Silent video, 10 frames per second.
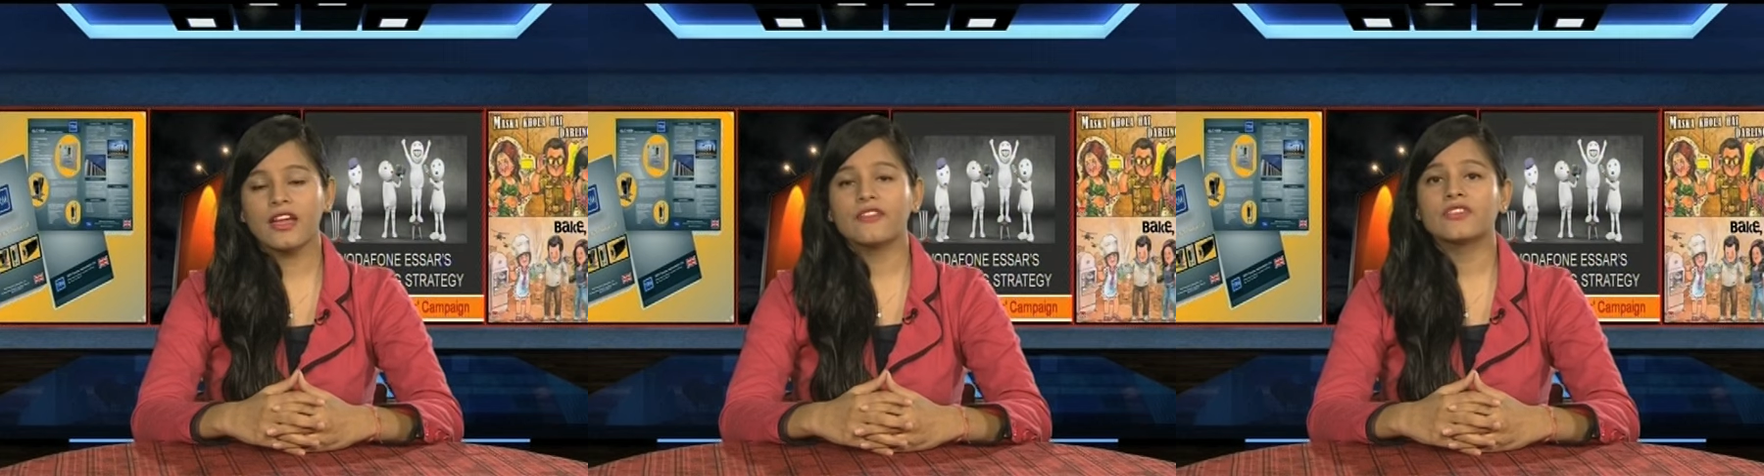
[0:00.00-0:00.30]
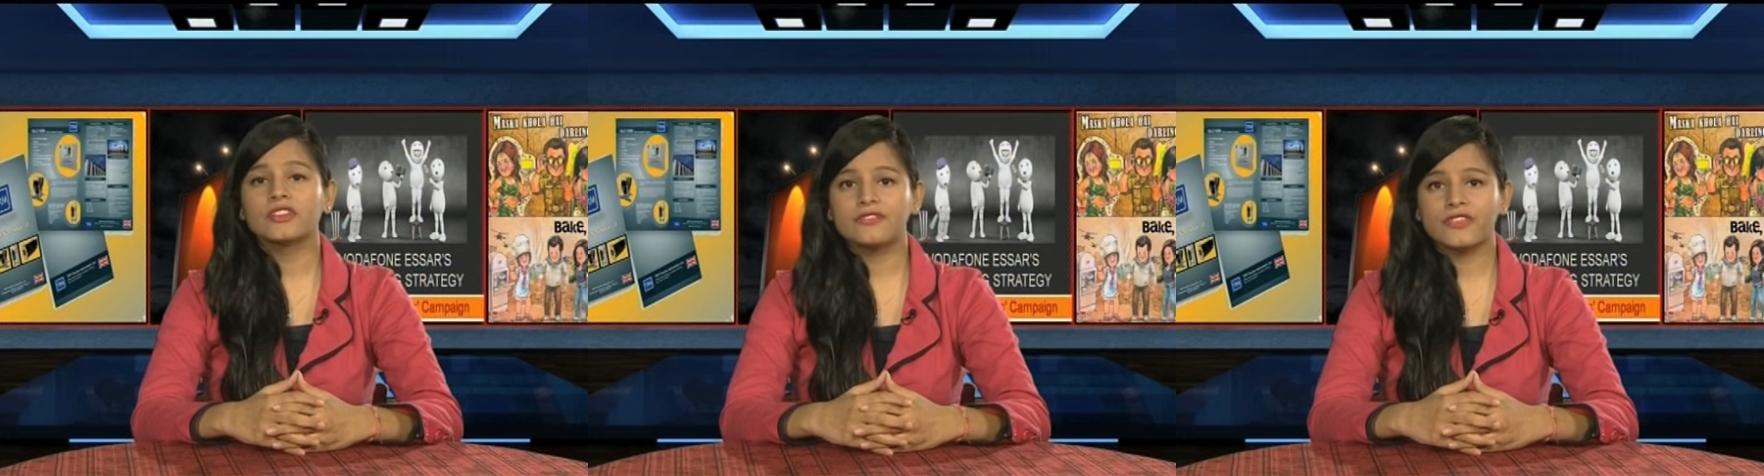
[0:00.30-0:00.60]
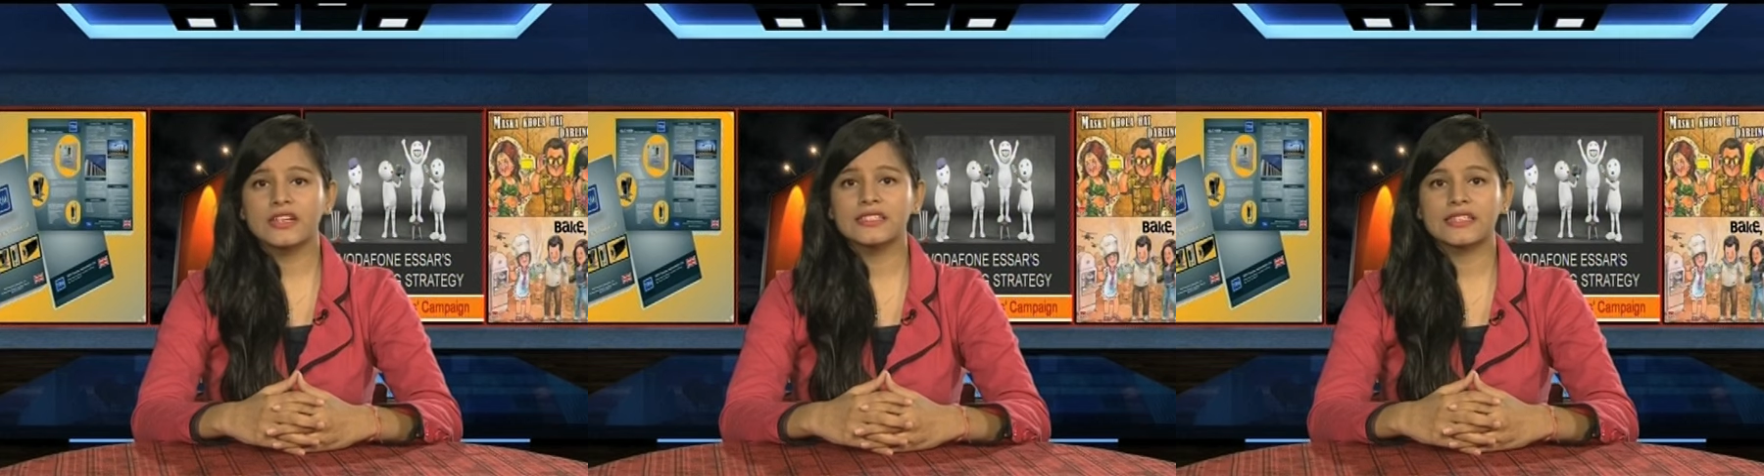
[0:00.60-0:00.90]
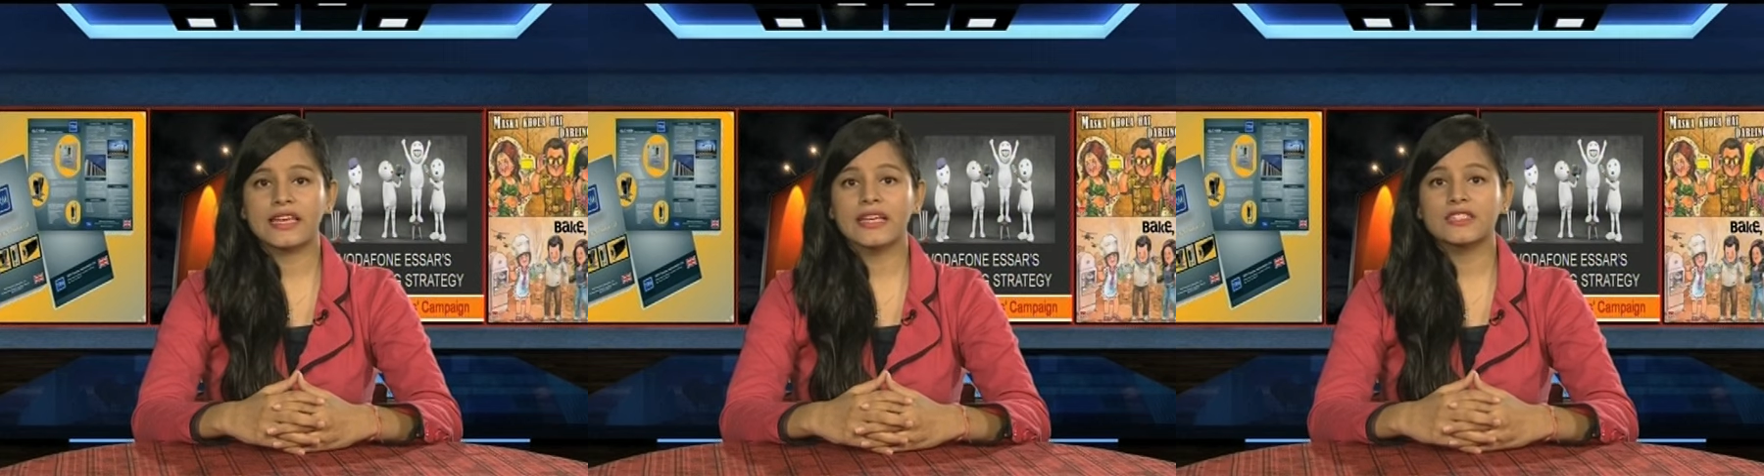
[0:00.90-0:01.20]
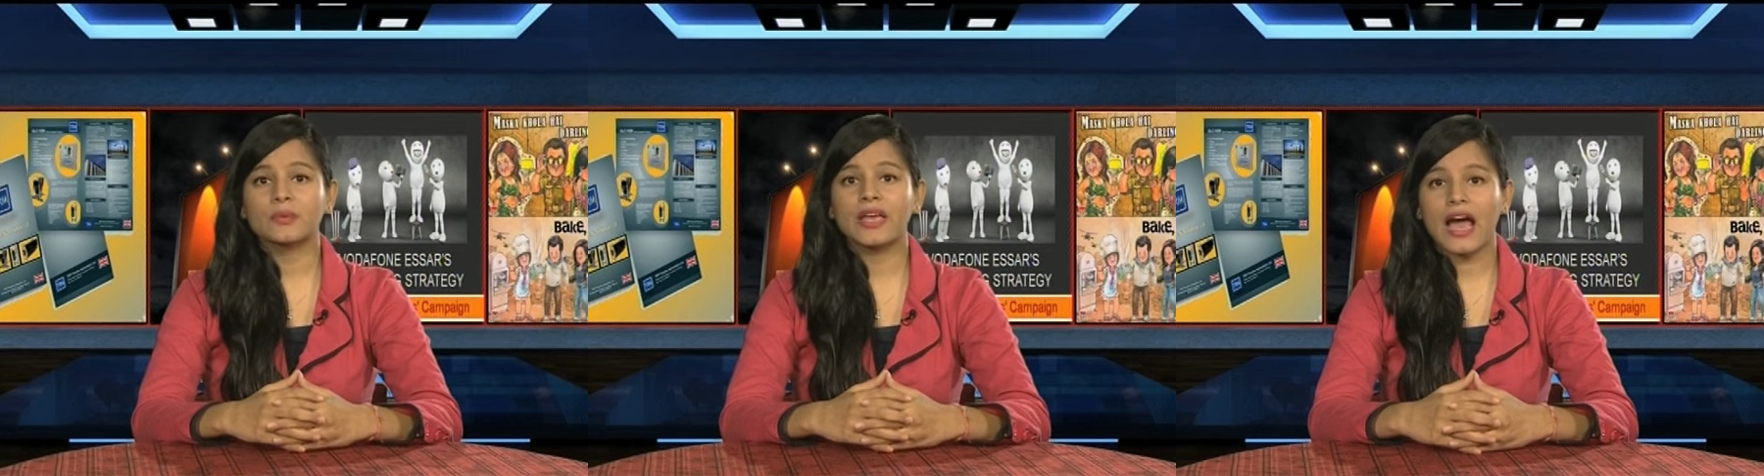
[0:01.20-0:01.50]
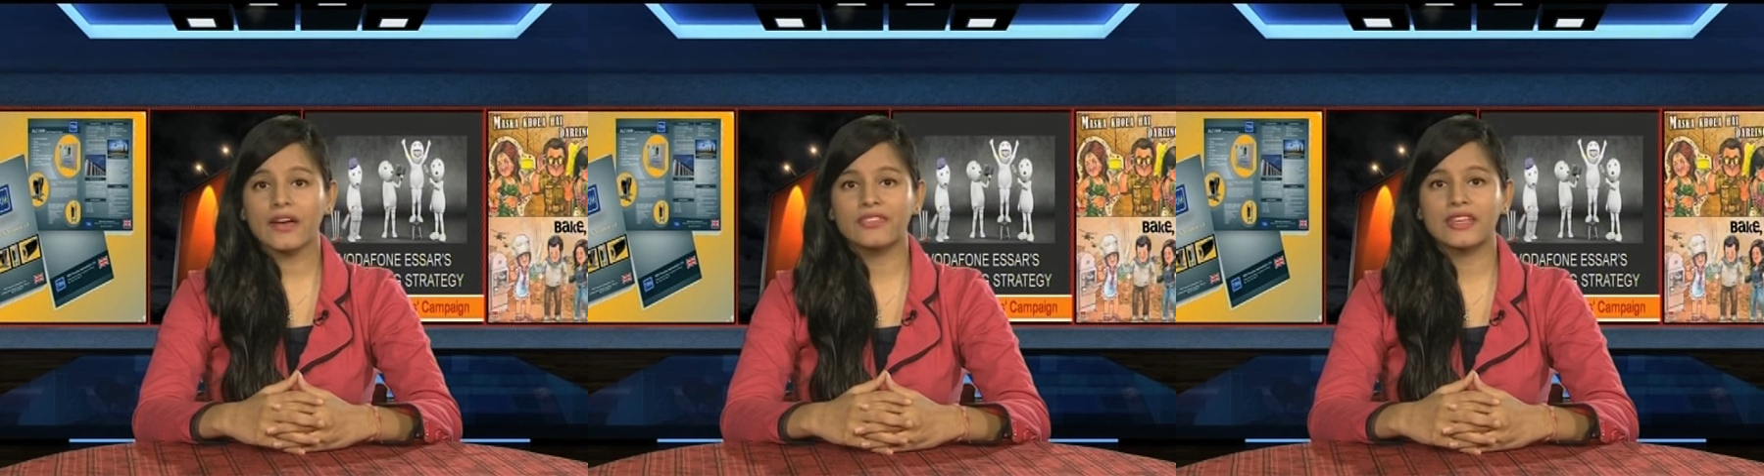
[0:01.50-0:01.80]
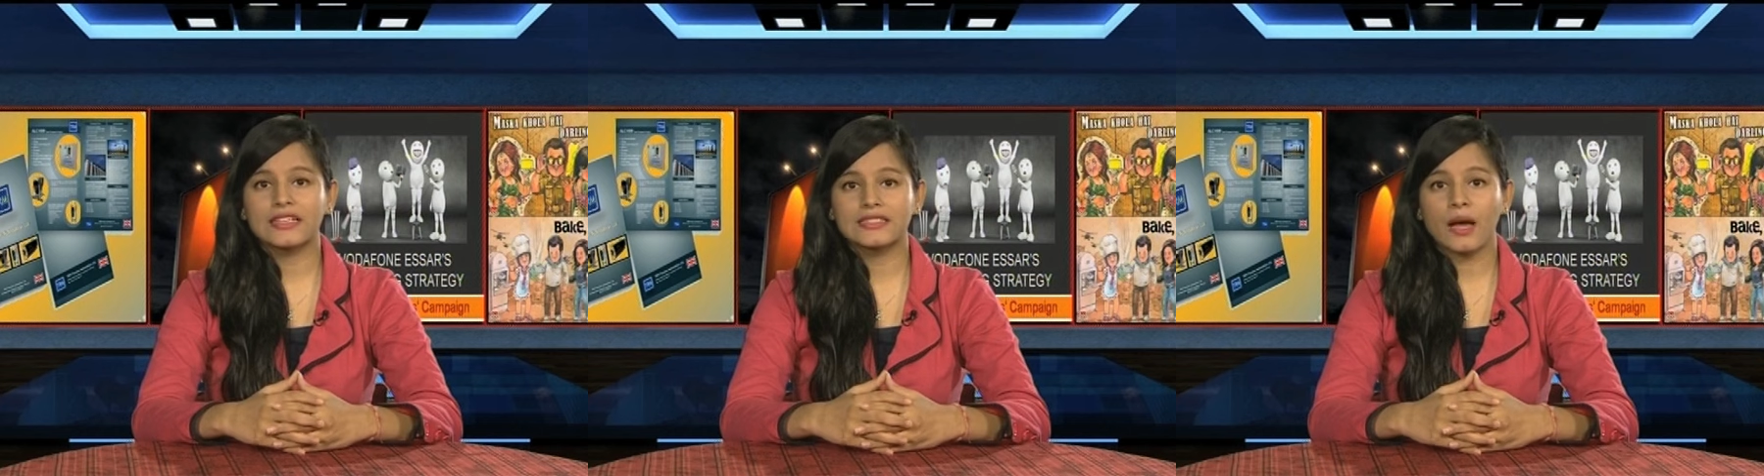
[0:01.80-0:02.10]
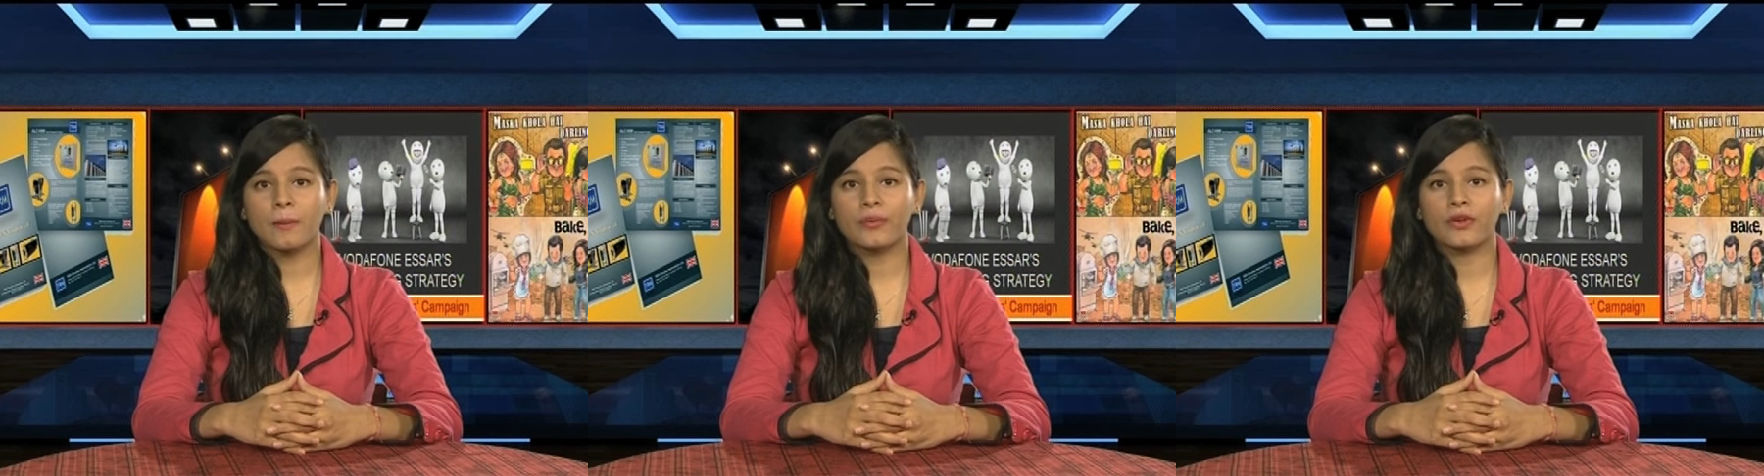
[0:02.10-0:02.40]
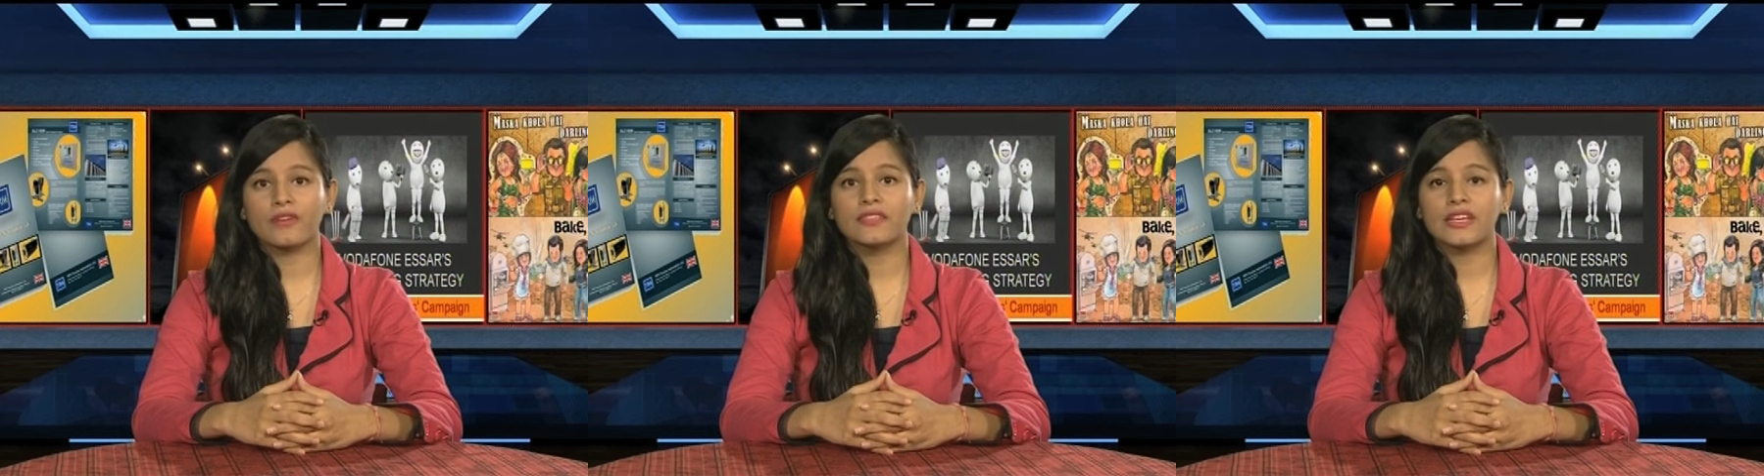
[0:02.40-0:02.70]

For the first case, we have the example of the